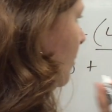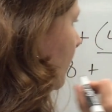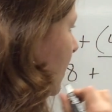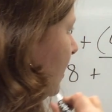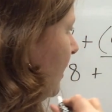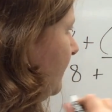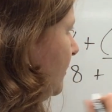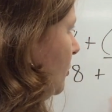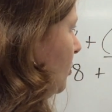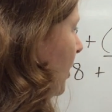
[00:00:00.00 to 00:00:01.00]
moving
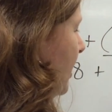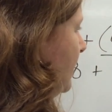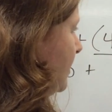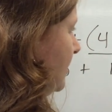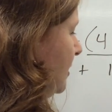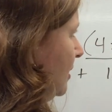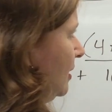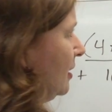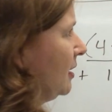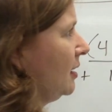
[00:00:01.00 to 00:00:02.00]
left to right
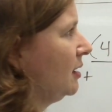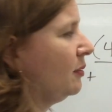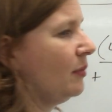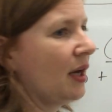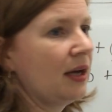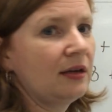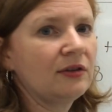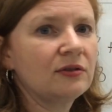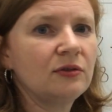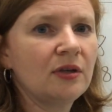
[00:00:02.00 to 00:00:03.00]
in my
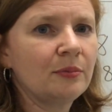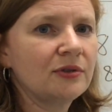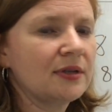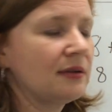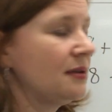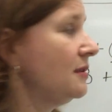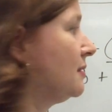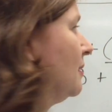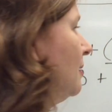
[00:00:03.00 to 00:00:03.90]
number sentence,